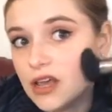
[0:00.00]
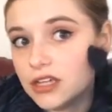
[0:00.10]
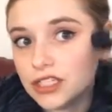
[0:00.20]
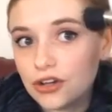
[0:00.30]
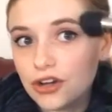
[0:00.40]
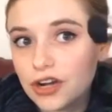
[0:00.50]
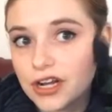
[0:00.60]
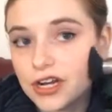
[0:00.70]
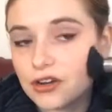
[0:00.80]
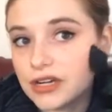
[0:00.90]
So you're
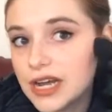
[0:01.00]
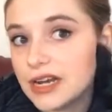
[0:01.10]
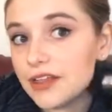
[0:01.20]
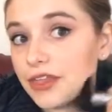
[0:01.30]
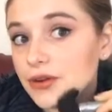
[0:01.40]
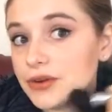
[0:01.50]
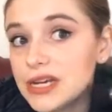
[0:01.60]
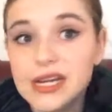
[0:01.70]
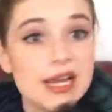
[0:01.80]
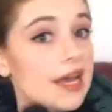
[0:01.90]
gonna create a
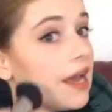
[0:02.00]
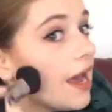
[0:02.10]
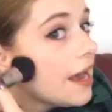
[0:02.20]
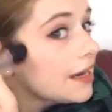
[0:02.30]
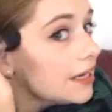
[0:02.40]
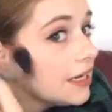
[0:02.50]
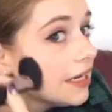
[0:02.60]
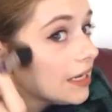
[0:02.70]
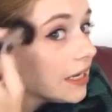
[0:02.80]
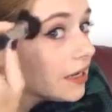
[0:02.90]
3 and an
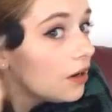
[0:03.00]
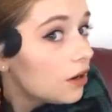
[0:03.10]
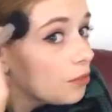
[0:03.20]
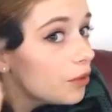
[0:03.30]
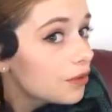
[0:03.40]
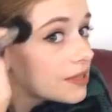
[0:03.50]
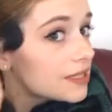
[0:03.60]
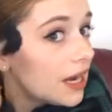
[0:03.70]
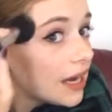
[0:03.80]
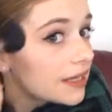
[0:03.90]
E on both
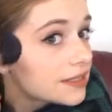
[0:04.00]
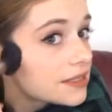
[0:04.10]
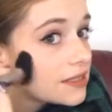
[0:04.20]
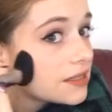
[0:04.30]
sides.